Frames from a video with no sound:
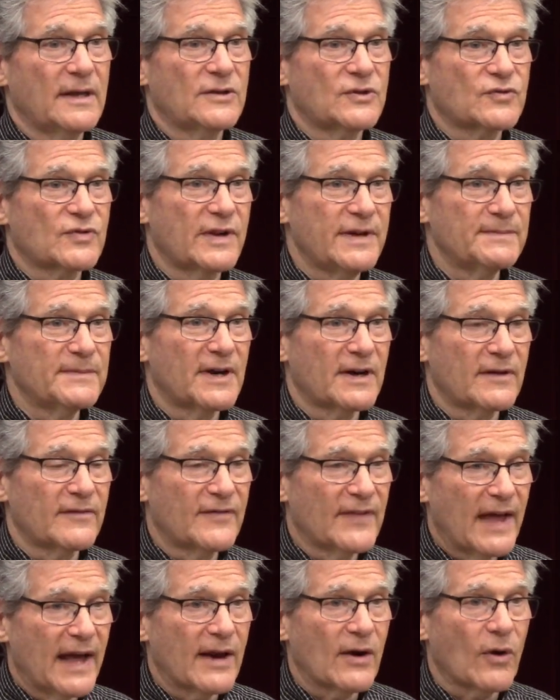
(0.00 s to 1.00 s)
treatment of
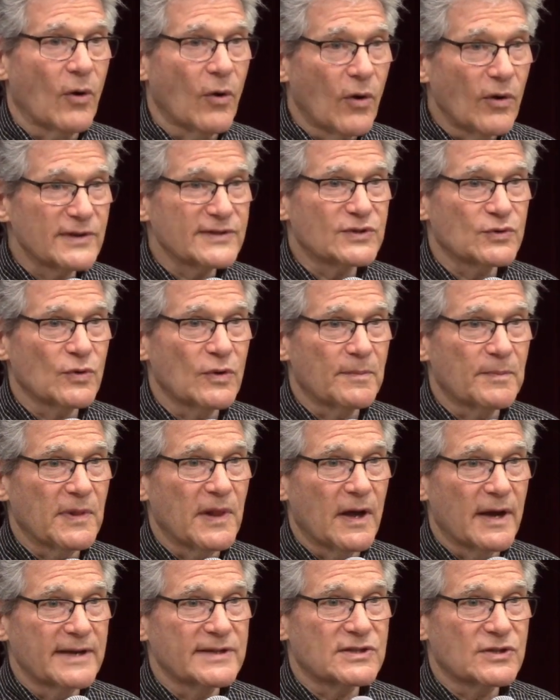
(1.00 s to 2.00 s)
that also
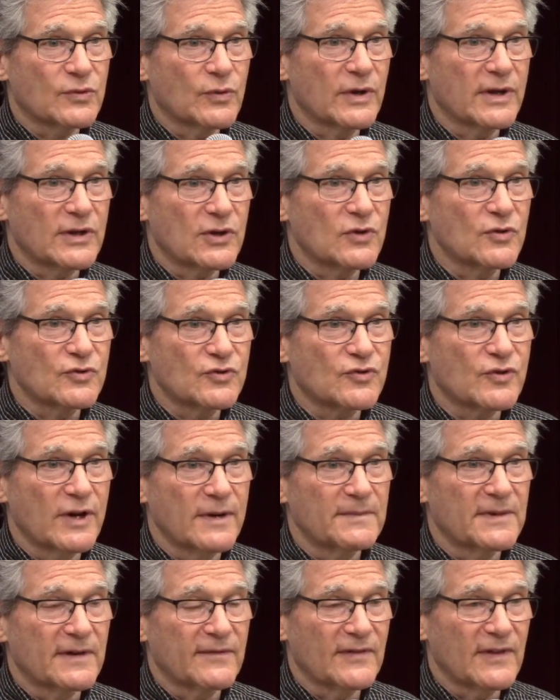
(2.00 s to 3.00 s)
applies to acute
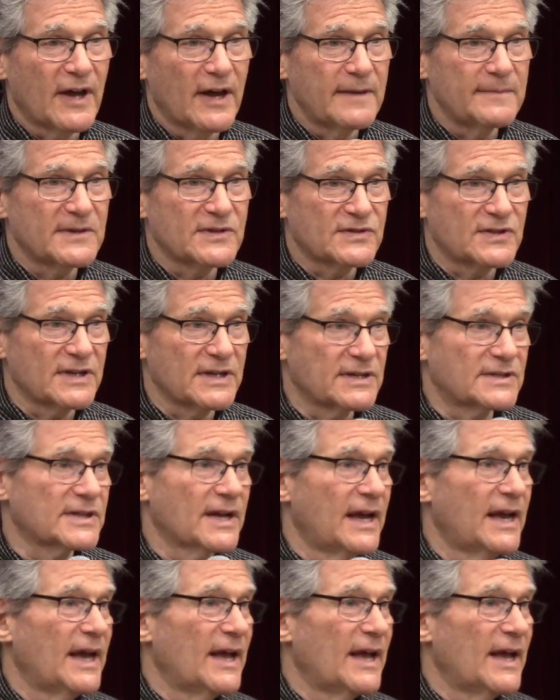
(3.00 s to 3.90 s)
treatment of Lyme disease.